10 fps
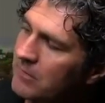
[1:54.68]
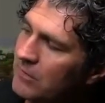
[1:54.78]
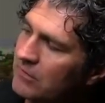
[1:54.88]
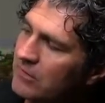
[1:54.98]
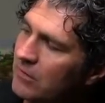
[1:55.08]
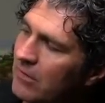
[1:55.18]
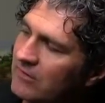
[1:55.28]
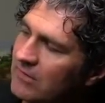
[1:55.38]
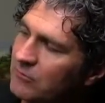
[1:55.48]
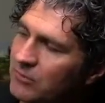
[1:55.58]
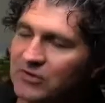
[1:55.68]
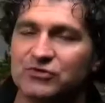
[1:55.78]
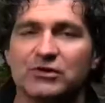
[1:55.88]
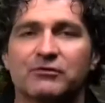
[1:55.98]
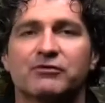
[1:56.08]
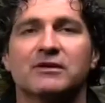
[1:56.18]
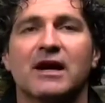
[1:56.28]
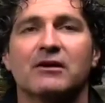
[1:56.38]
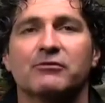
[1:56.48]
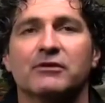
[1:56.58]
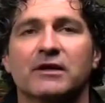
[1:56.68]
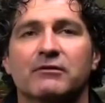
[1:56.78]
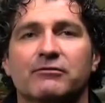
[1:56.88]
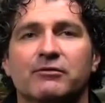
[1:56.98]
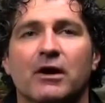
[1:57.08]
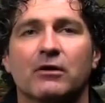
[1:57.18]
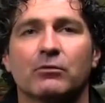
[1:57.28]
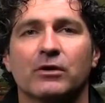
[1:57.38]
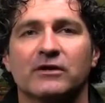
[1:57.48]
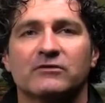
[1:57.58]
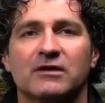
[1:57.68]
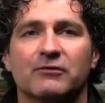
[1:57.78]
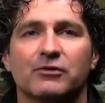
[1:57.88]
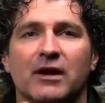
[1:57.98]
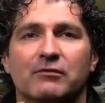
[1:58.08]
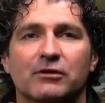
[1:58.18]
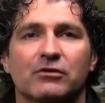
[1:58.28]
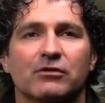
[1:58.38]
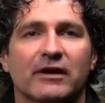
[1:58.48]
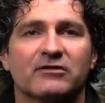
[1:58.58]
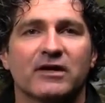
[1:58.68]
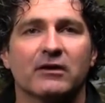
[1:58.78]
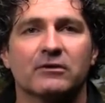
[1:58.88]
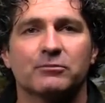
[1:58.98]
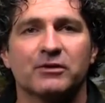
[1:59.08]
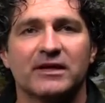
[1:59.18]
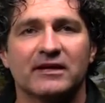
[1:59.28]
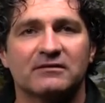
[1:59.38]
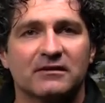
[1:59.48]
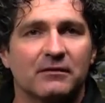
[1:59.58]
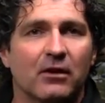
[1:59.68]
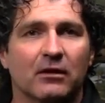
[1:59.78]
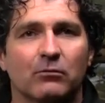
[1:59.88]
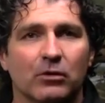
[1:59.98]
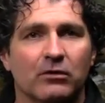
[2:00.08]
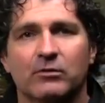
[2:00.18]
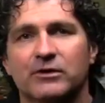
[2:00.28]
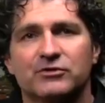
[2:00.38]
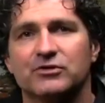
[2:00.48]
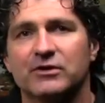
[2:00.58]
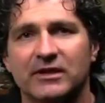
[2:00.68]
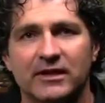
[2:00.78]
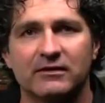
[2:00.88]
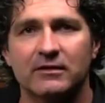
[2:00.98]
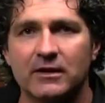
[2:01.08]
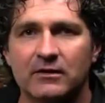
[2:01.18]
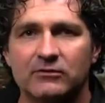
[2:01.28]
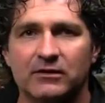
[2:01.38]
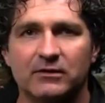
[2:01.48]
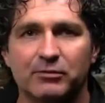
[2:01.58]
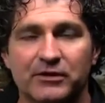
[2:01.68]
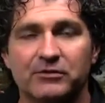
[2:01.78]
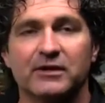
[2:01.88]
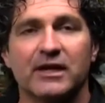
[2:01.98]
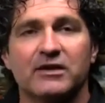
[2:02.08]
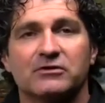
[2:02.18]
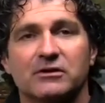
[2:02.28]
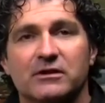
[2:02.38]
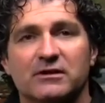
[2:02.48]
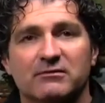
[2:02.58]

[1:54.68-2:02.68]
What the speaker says: You know, a lot of times when you're shooting photography of artwork and stuff, you'll have a little grayscale that's put next to the artwork when you're shooting it so that the printer can actually look at